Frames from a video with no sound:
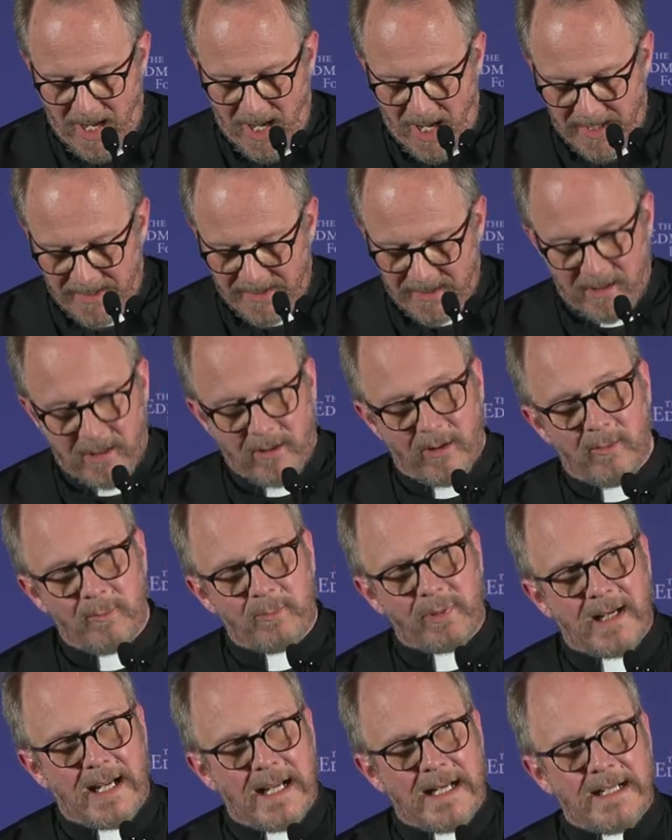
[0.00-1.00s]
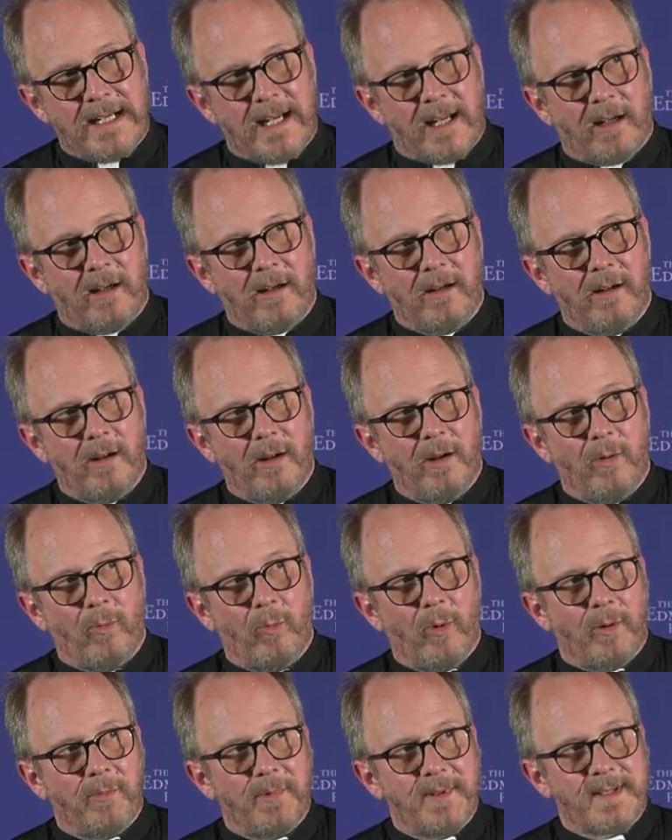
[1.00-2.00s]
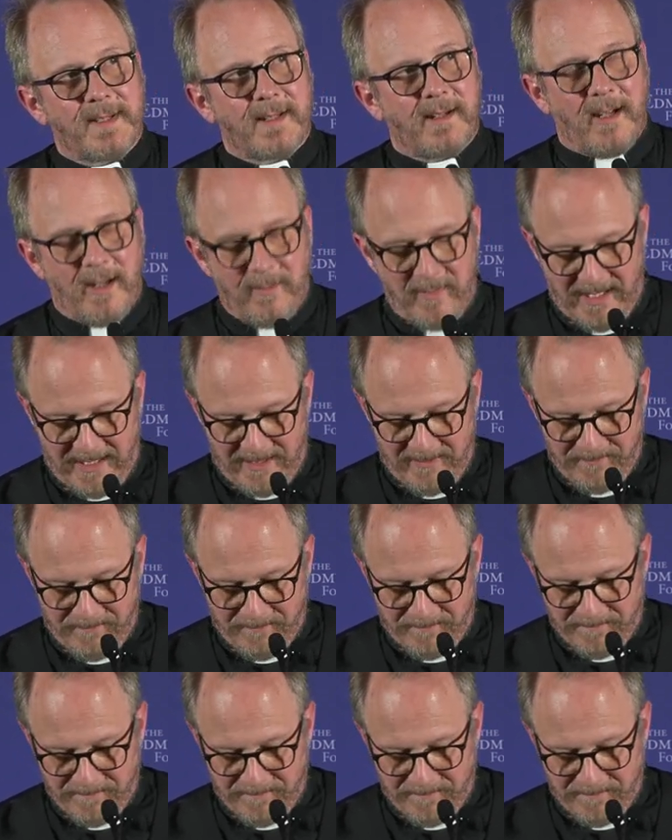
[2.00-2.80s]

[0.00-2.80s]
uncomprehending what was coming.